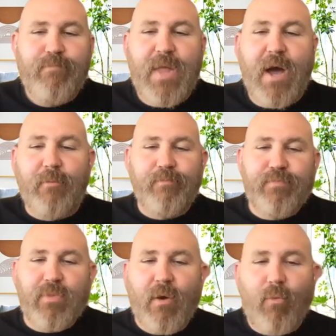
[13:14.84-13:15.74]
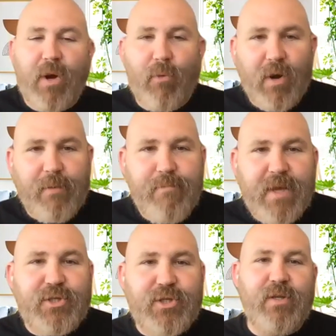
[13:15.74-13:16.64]
now what i want to
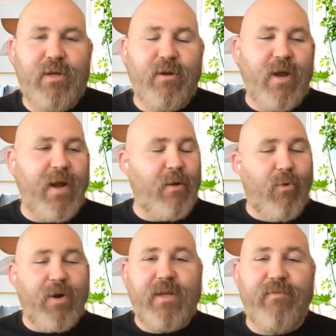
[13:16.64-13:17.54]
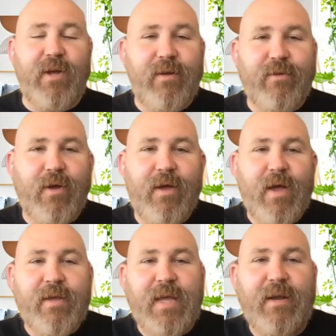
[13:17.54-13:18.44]
mention here and i want to give another
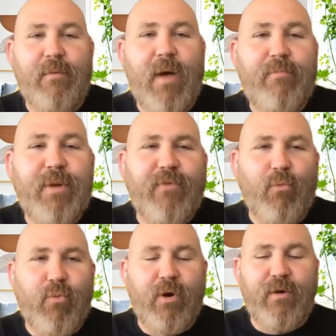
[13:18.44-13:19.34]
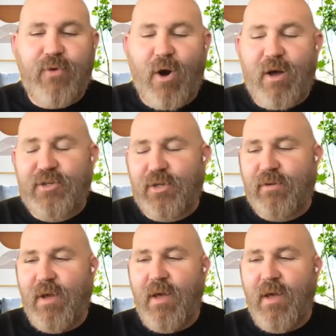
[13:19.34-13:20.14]
again a, a bit of a word of caution